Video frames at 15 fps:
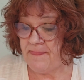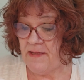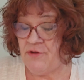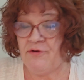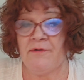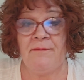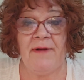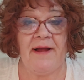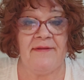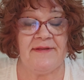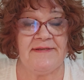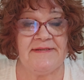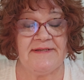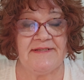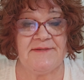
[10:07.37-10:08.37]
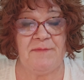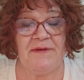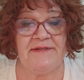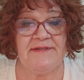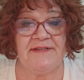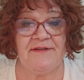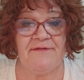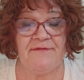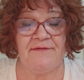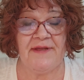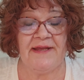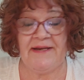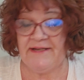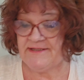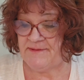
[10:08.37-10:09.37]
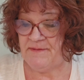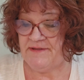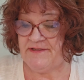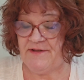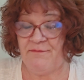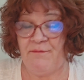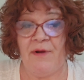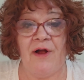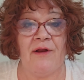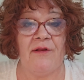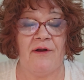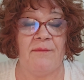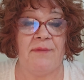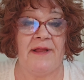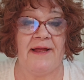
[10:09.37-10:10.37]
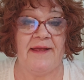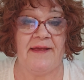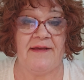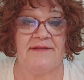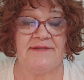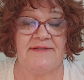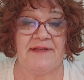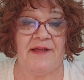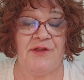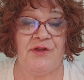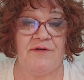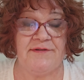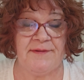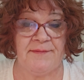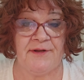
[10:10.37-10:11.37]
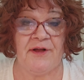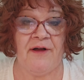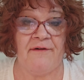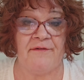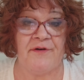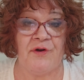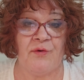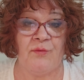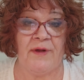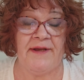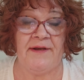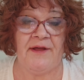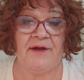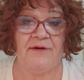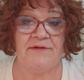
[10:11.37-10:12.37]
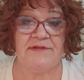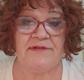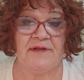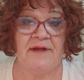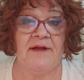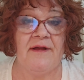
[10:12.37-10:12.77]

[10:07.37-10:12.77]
You can buy these inexpensive Mylar blankets and use them to cover your windows